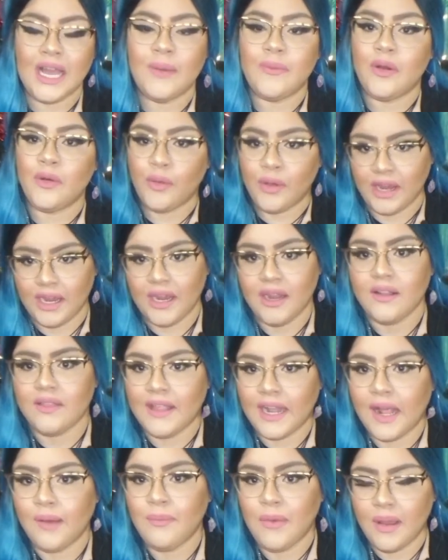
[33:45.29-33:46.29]
I'm aware
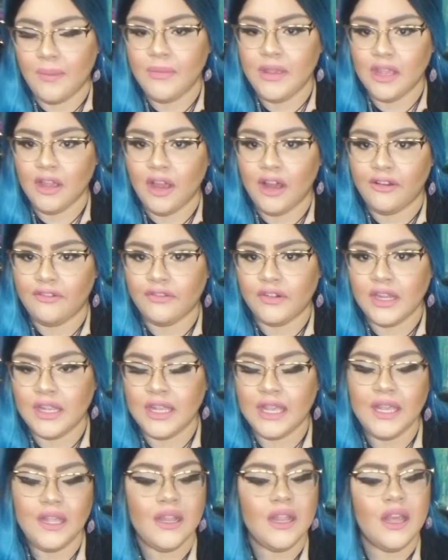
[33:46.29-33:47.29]
that I might be
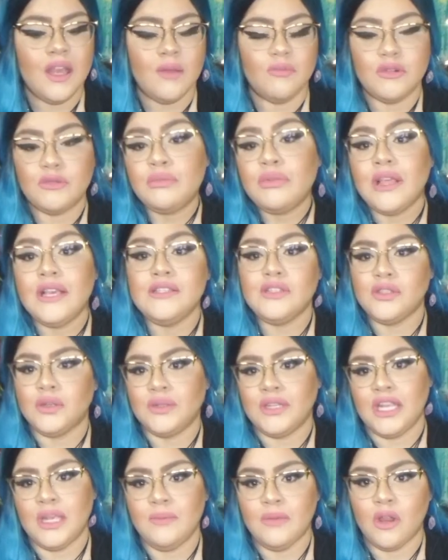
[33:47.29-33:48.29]
offering it, but please
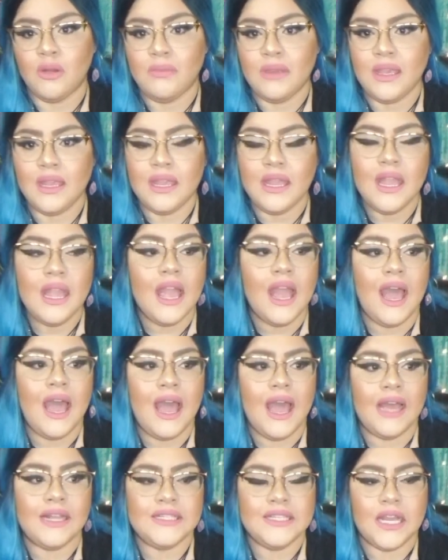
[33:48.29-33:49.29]
don't email me
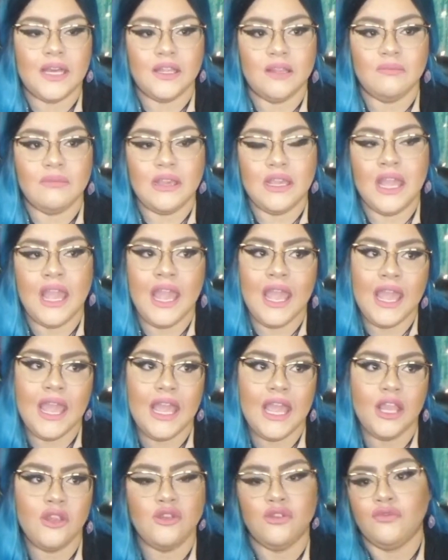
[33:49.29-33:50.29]
telling me,
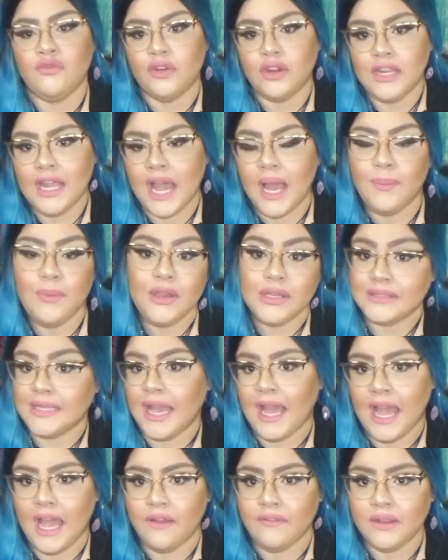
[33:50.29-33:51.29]
hey, you forgot, because I
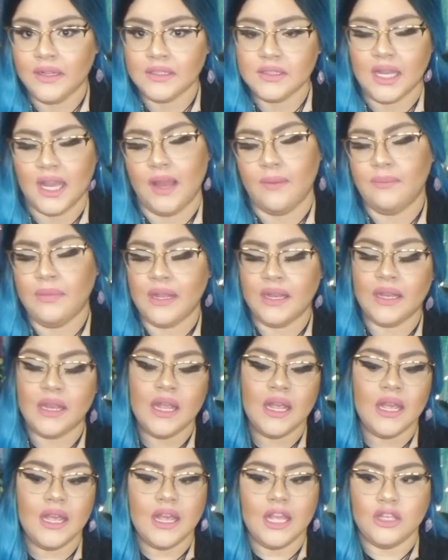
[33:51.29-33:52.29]
haven't. I have been
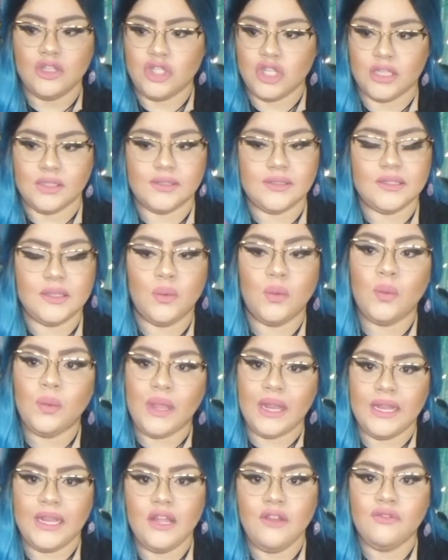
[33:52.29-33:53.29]
just
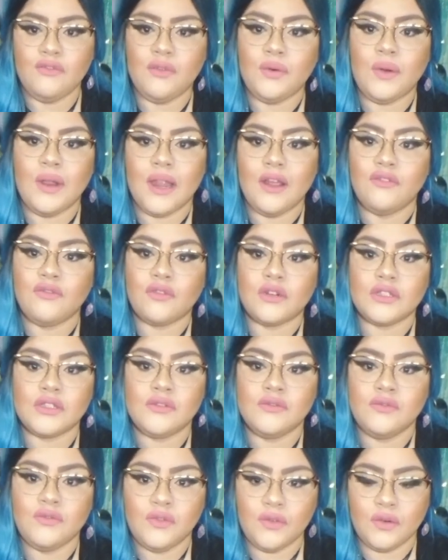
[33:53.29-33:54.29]
waiting
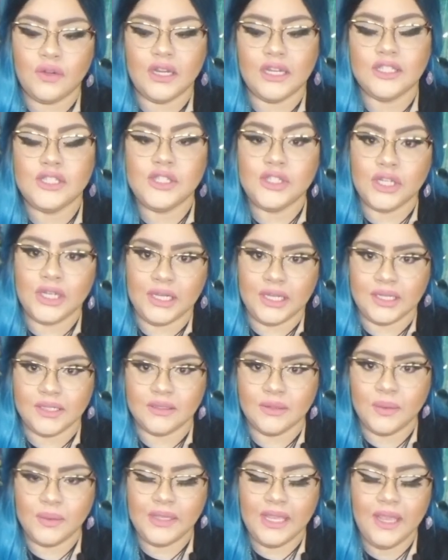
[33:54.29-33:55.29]
for certain,
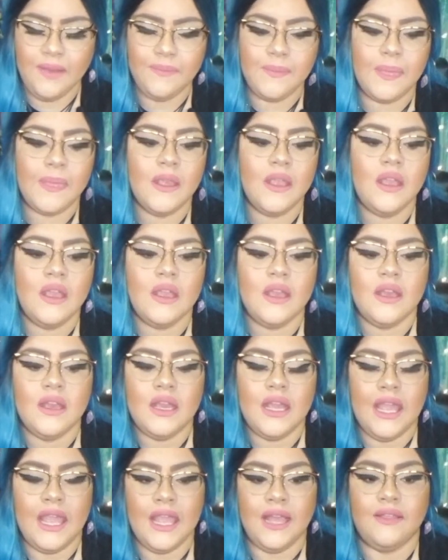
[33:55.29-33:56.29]
okay?
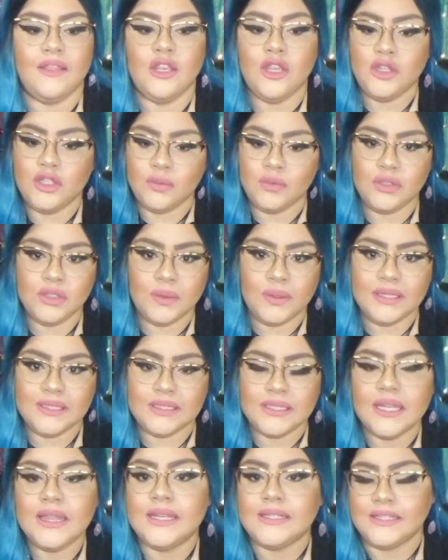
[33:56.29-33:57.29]
And the YouTube
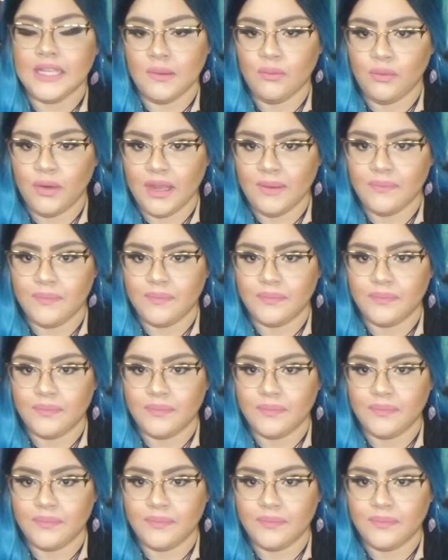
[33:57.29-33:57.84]
shorts, the same way.